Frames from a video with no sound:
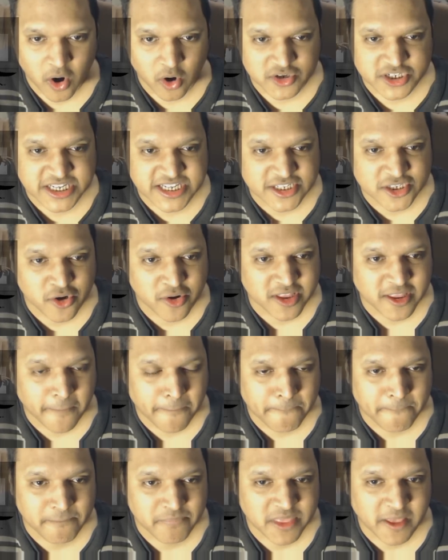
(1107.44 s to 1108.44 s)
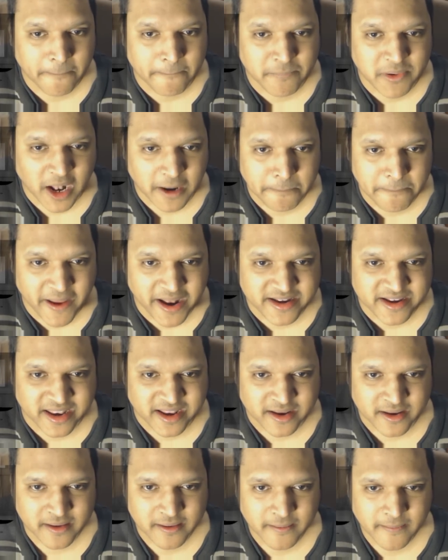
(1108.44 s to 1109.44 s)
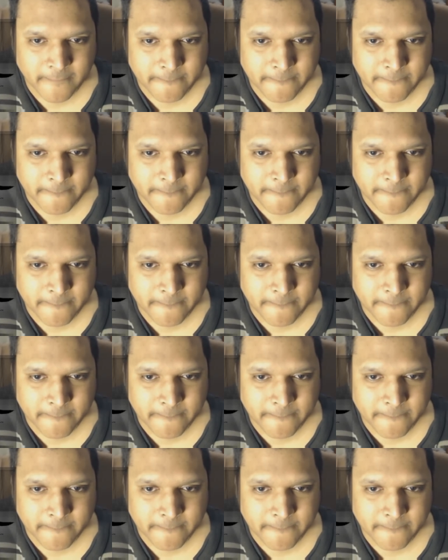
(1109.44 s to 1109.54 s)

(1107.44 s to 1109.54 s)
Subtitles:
Oh, she's doing the blood bending.